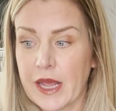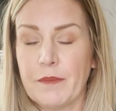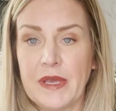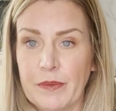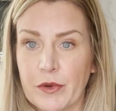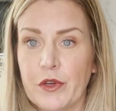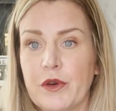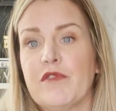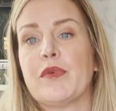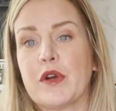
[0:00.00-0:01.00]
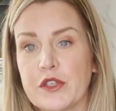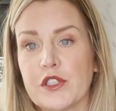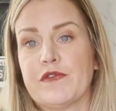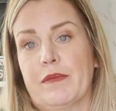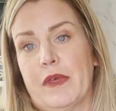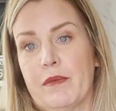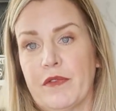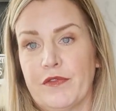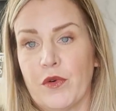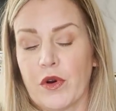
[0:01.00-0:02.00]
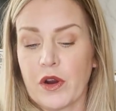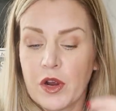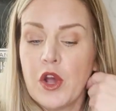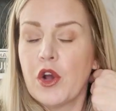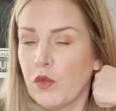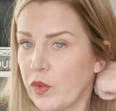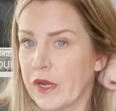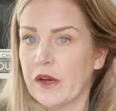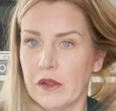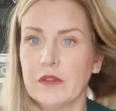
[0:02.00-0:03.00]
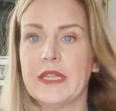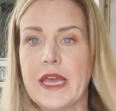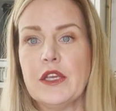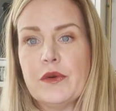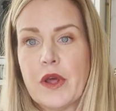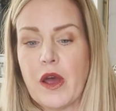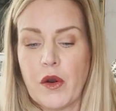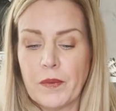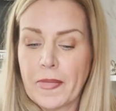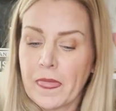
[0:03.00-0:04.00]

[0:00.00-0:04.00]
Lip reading: and people who have purchased from them before will let you know.